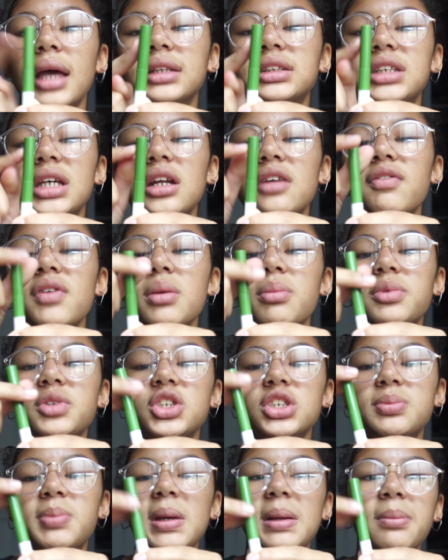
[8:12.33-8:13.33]
instead of it
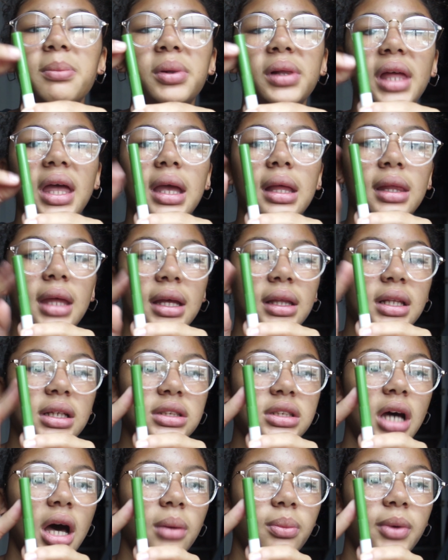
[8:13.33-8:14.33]
just being plain like the
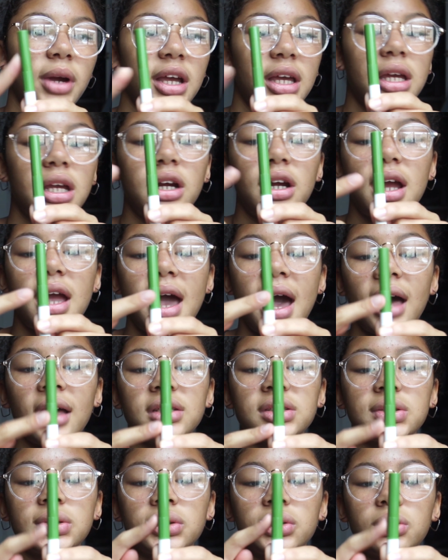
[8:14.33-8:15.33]
top right here, it
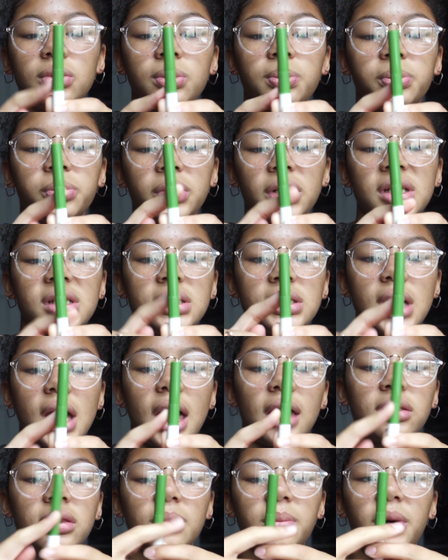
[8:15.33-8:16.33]
has little print
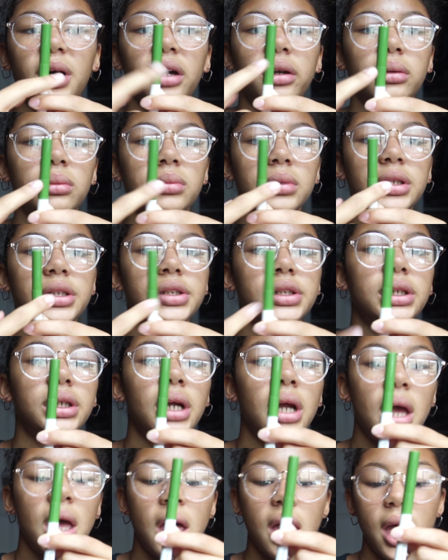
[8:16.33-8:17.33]
at the bottom here
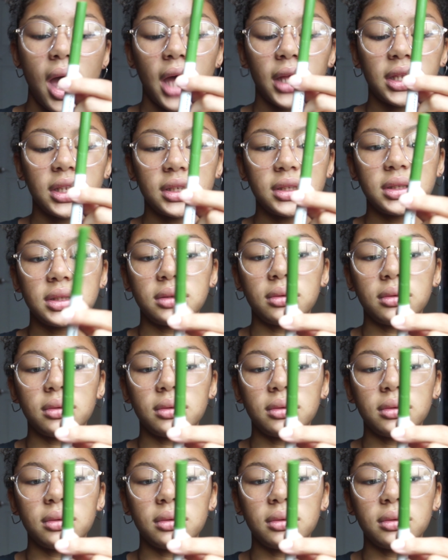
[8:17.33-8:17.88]
at the